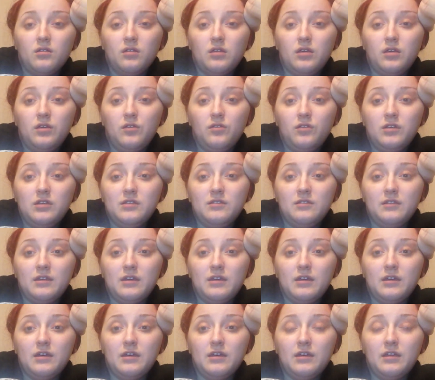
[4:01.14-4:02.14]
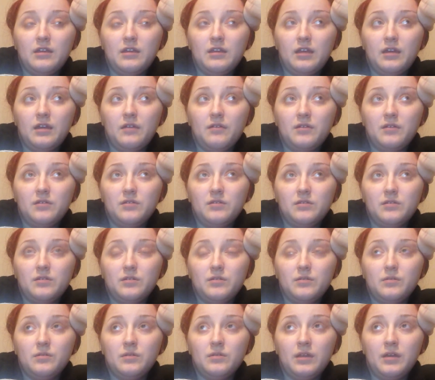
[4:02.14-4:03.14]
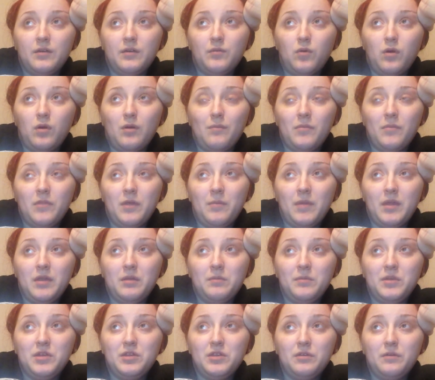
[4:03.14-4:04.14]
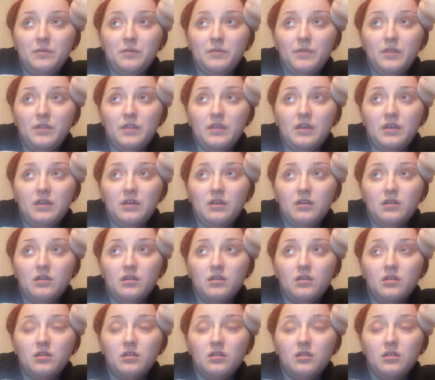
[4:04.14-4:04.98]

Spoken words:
increase it, and now I don't know like what they're meant to be doing with it.